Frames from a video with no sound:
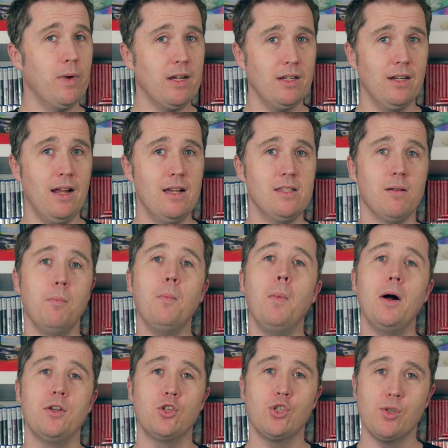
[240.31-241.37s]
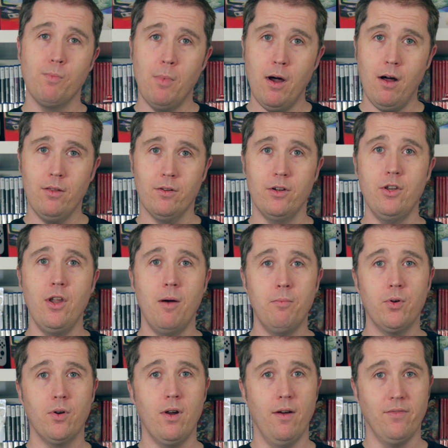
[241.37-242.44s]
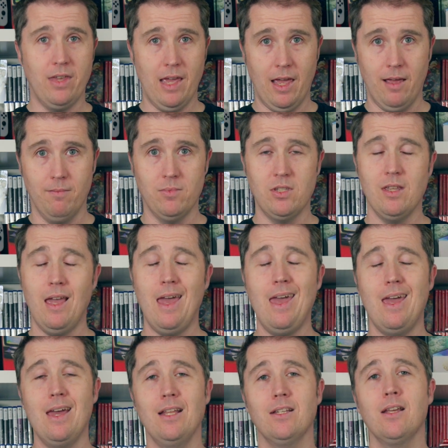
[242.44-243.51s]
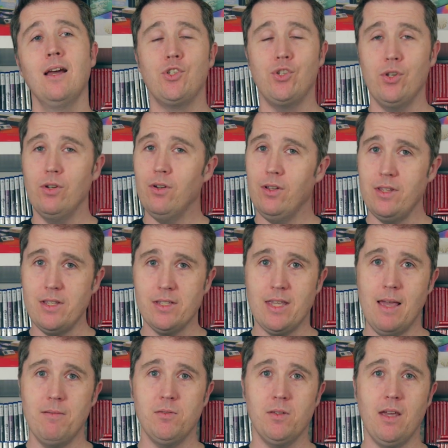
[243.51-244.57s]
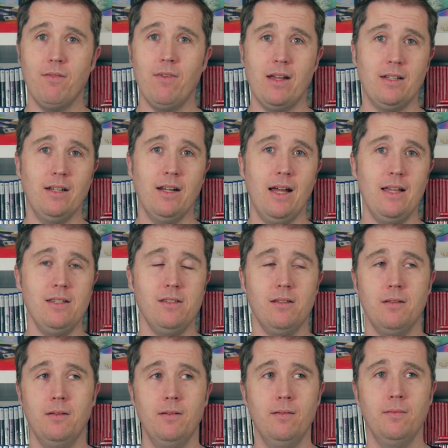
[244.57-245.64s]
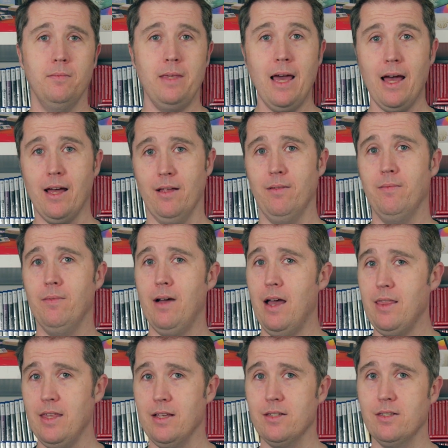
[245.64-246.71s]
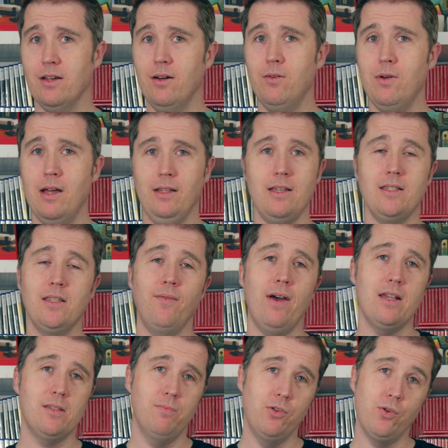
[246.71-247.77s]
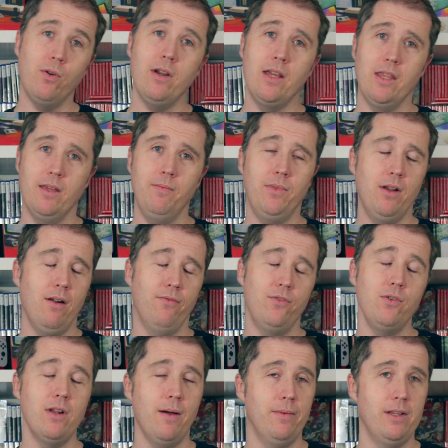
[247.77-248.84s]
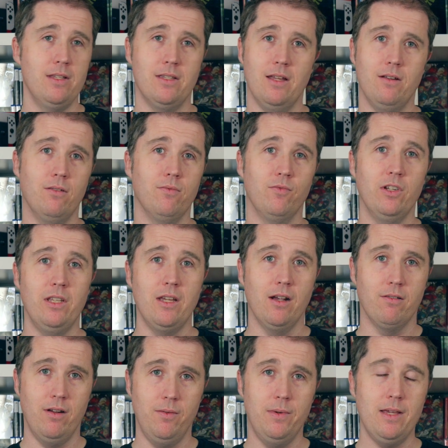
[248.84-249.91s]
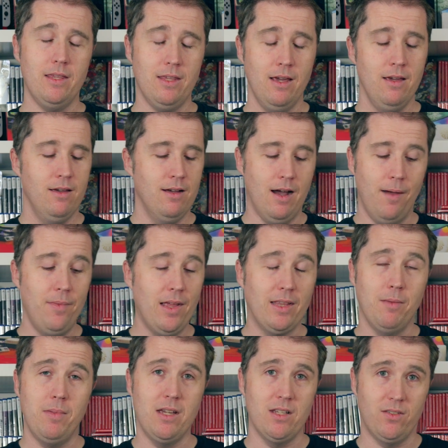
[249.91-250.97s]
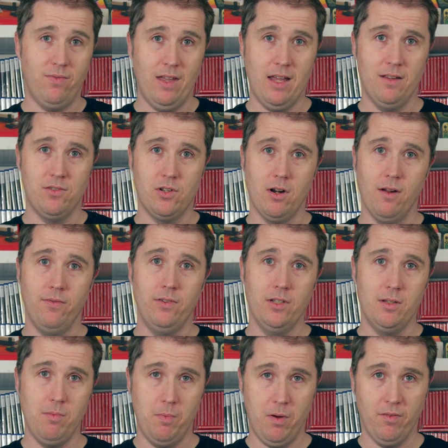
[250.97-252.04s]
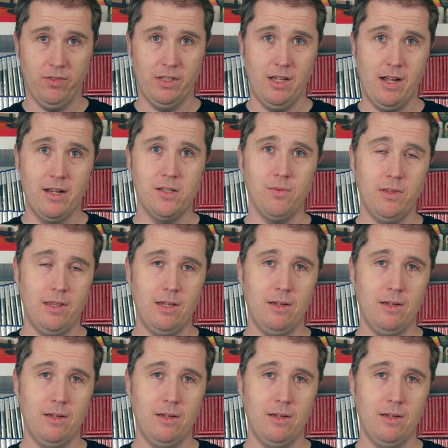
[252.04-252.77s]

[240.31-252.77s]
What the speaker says: recognize a much smaller number of games. And should all these games get recognized? Yeah, I think so. At least the vast majority of them. There are a few nominees I don't really agree with. I'm not the biggest fan of Starfield, to be perfectly honest with